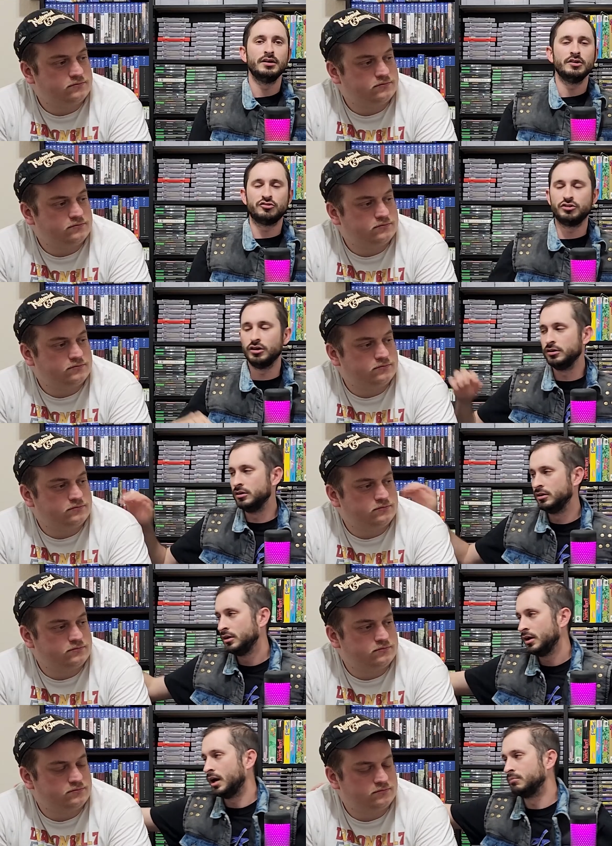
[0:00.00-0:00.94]
Speaker 1: son,
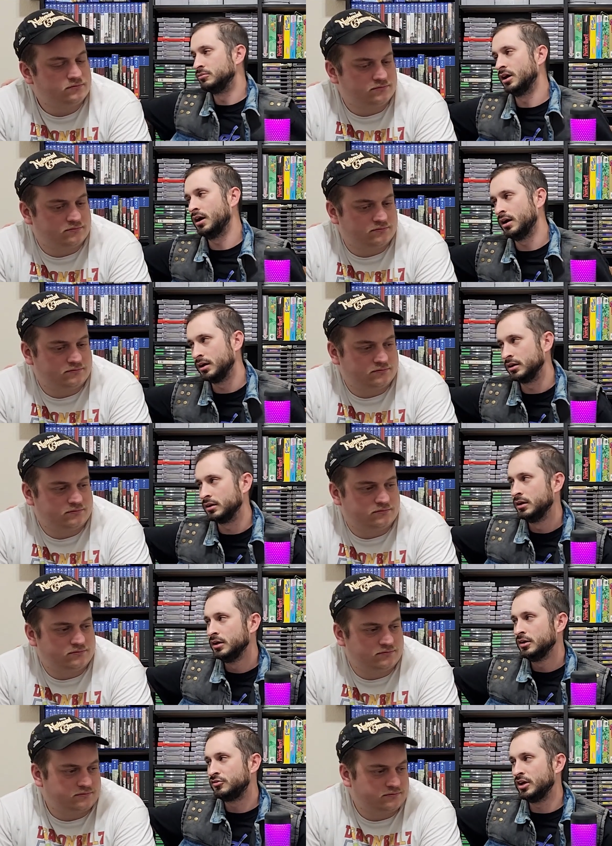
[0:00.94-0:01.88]
I'm dying
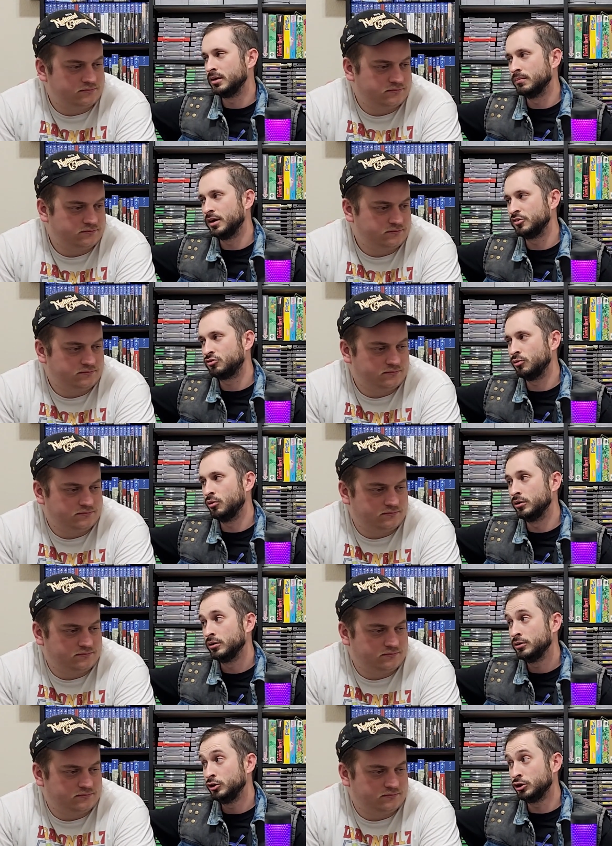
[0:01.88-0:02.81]
Take my sword.
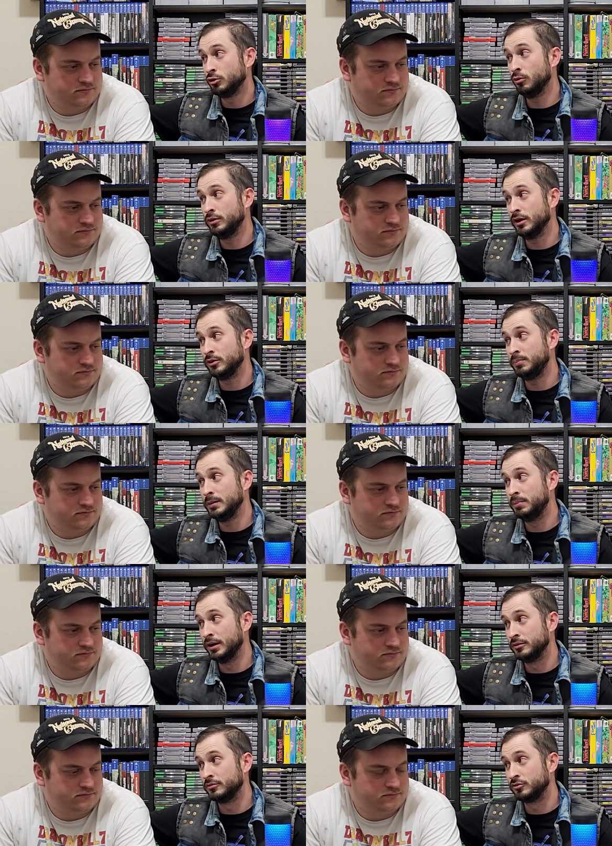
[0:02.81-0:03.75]
You can hold down the B
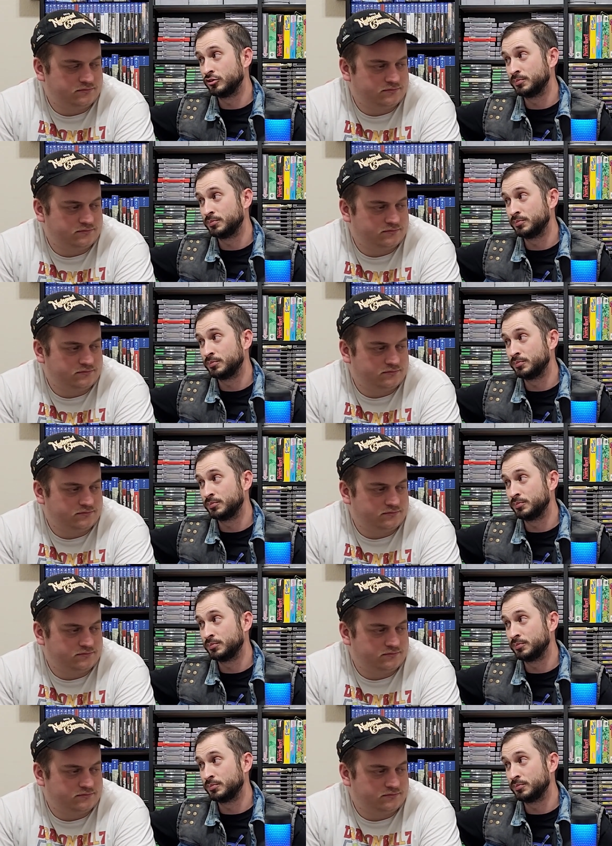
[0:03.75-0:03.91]
button to